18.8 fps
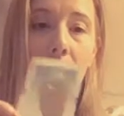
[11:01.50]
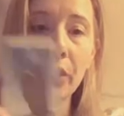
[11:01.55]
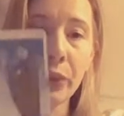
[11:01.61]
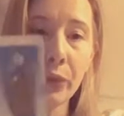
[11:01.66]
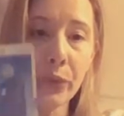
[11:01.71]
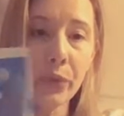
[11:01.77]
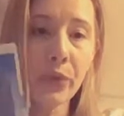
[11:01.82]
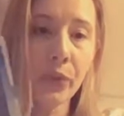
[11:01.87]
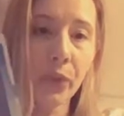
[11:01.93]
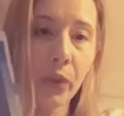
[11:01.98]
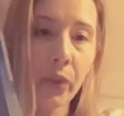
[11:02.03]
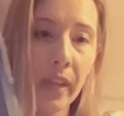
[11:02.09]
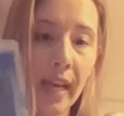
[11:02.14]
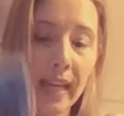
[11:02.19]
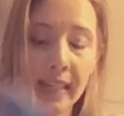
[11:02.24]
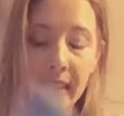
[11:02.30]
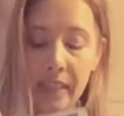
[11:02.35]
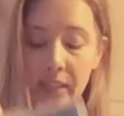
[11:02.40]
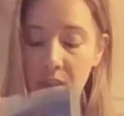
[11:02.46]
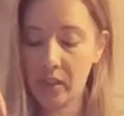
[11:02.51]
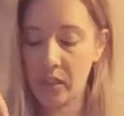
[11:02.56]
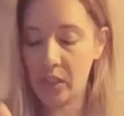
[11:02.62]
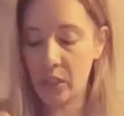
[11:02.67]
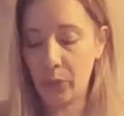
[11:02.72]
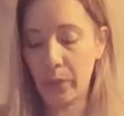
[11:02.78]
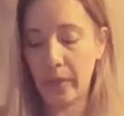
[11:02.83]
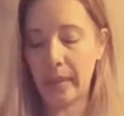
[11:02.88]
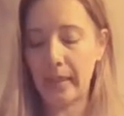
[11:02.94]
useful that he's
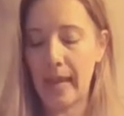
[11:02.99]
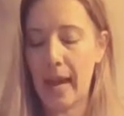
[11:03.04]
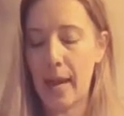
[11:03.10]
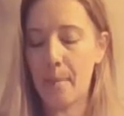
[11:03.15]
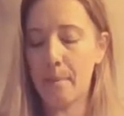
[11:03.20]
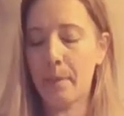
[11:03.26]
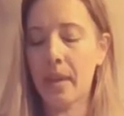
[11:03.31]
doing that,